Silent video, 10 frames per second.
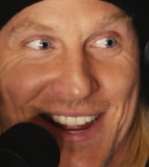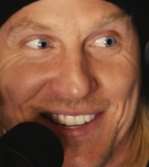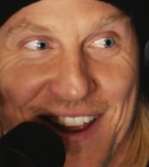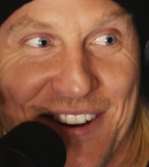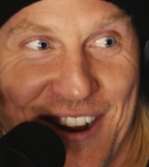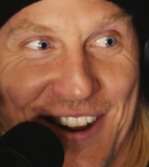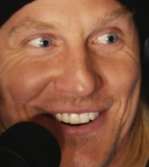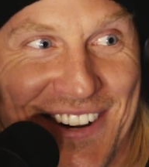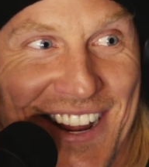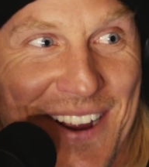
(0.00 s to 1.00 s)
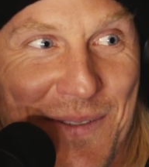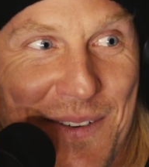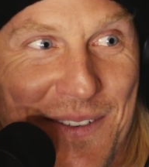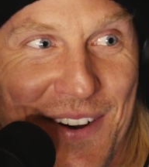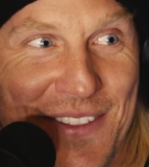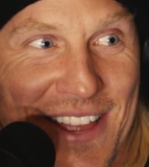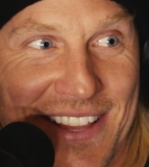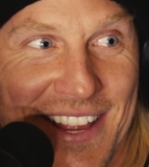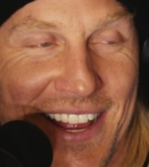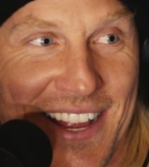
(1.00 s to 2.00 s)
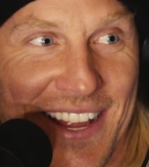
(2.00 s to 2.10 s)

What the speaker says: we hit 700. Yeah, we were on road that day.